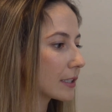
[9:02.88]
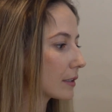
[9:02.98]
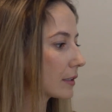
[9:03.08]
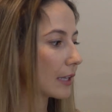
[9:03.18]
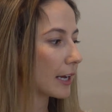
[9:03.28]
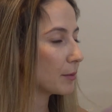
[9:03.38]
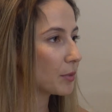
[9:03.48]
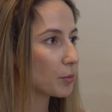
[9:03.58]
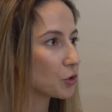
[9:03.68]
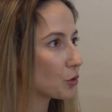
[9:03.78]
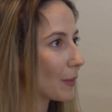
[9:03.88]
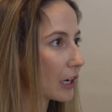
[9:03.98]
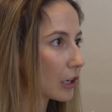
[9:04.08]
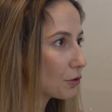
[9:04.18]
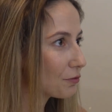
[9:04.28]
was telling people to
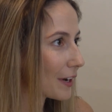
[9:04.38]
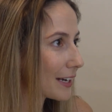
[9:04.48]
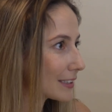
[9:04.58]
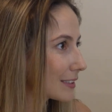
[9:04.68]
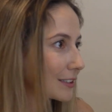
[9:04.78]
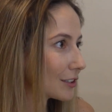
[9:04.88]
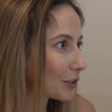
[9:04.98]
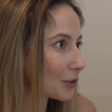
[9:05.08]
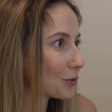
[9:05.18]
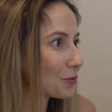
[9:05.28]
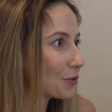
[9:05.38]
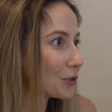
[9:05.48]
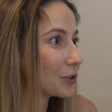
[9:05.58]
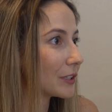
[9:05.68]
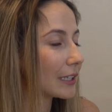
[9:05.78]
buy low-fat,
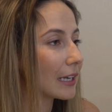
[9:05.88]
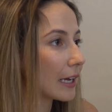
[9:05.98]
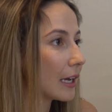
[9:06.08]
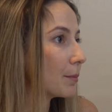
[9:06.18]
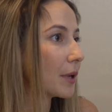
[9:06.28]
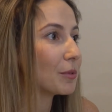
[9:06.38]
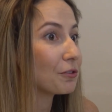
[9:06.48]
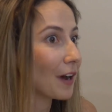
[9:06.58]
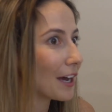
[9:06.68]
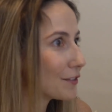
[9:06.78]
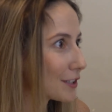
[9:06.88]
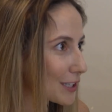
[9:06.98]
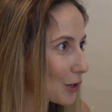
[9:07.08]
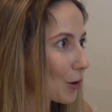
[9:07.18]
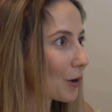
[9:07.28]
food, and maybe 5
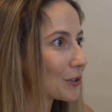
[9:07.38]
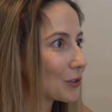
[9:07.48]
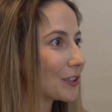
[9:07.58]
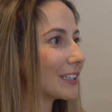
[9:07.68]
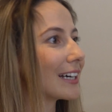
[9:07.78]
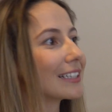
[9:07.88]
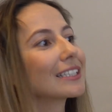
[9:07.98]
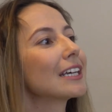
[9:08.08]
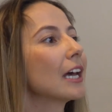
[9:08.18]
years ago I was doing that.